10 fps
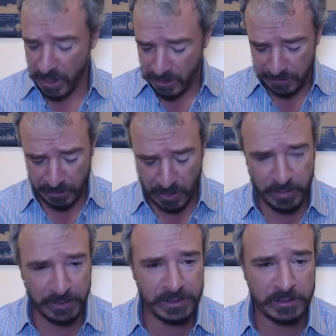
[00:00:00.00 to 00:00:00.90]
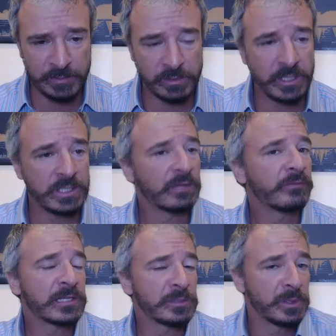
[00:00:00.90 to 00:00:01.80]
You know, I'm building some strategic
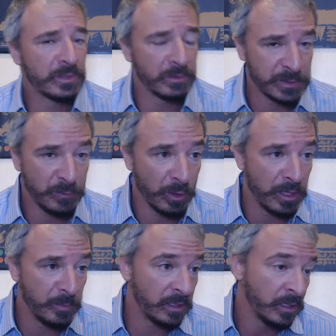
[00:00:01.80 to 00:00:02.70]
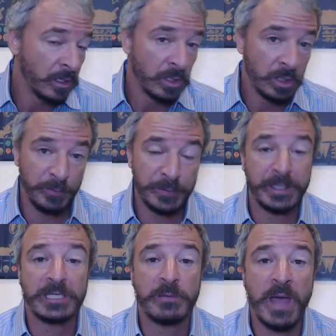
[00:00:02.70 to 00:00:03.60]
investor materials for them, and hopefully,
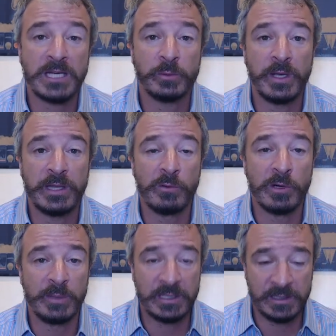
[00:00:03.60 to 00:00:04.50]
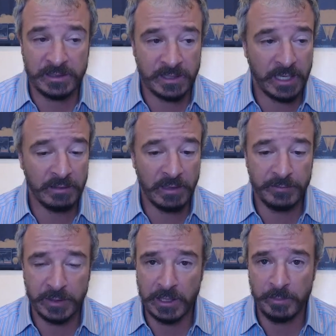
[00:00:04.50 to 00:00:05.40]
things get back to the way they were because I
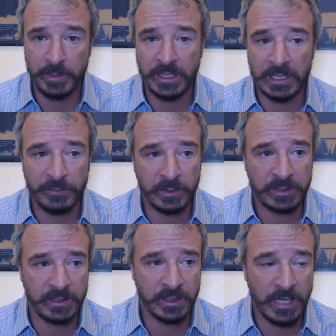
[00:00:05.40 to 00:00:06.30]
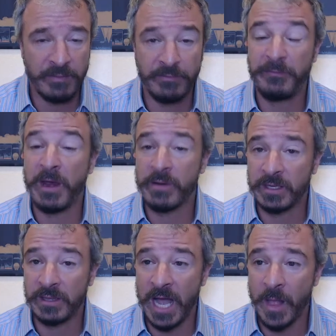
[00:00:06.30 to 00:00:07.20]
love the company. I love what they did. I'm very
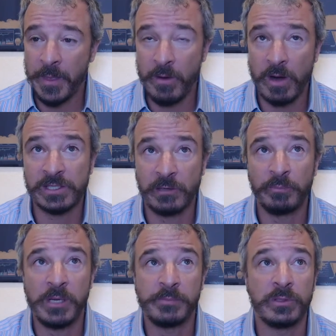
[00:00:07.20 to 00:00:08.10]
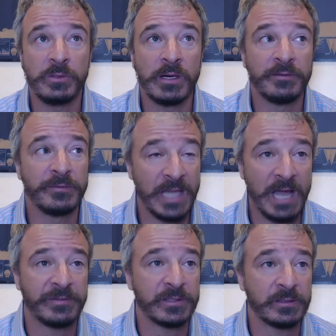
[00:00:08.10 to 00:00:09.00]
glad. There are some people who have
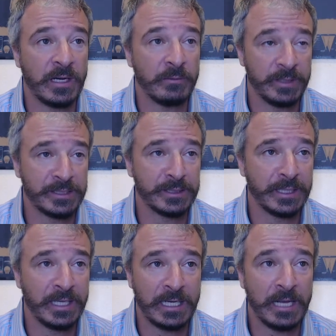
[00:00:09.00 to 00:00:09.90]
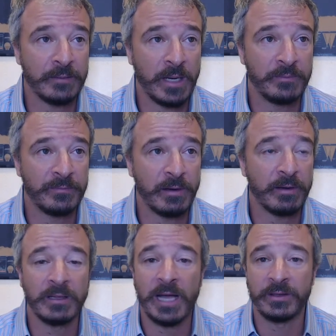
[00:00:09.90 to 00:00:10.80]
left recently, and I'm
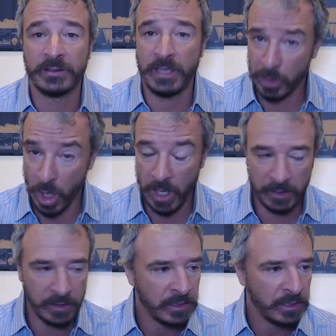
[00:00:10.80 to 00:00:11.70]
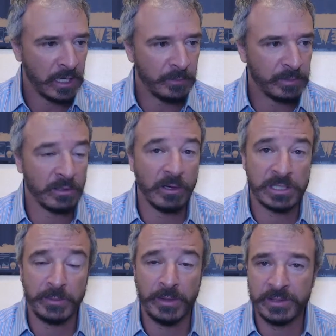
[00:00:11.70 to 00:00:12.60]
very glad that they're gone. But there are
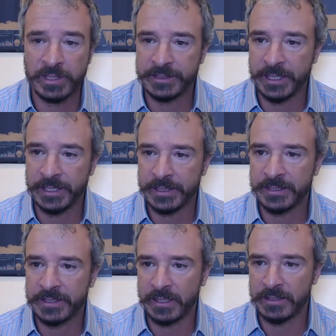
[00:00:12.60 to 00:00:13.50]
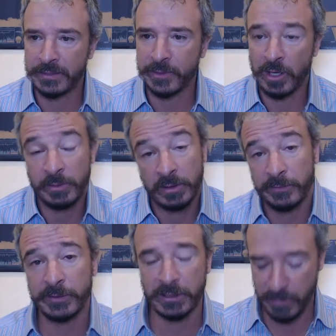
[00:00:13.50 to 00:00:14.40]
some others that it's sad to see them go. But
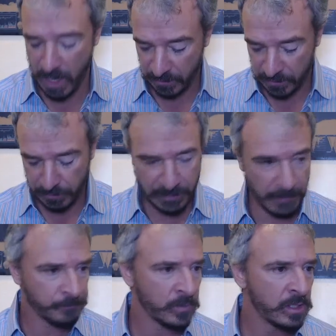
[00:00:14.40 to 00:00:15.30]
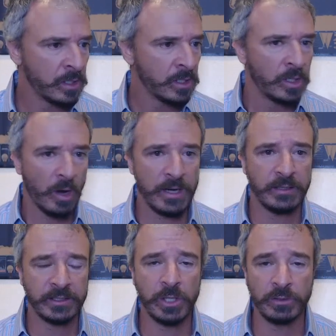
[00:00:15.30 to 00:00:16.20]
hopefully, they'll come back at a certain day. All
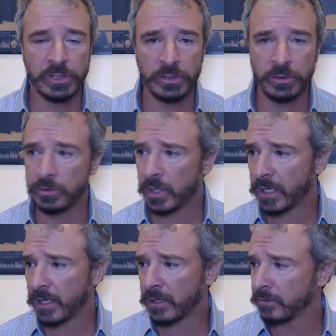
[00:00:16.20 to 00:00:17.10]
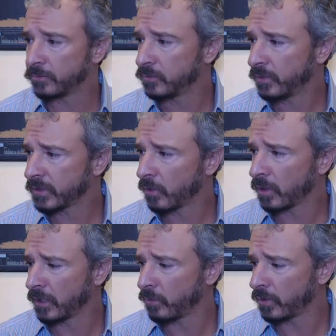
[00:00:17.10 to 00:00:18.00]
right, let's go to what was I
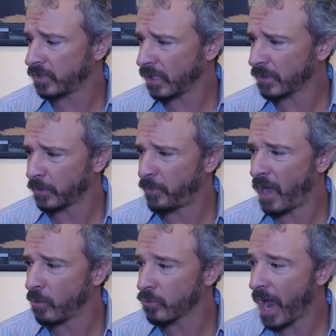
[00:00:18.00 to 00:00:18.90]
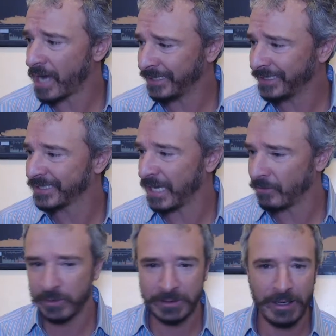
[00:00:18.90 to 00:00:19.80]
working on? We're talking about the Powell rocket. Is that
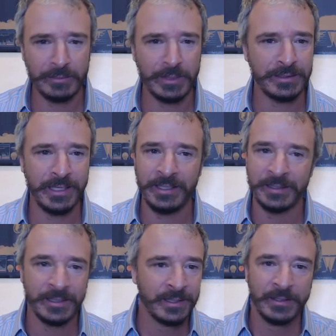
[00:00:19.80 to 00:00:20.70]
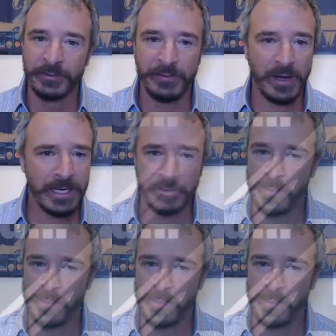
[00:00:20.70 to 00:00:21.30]
what we're talking about today? Fine,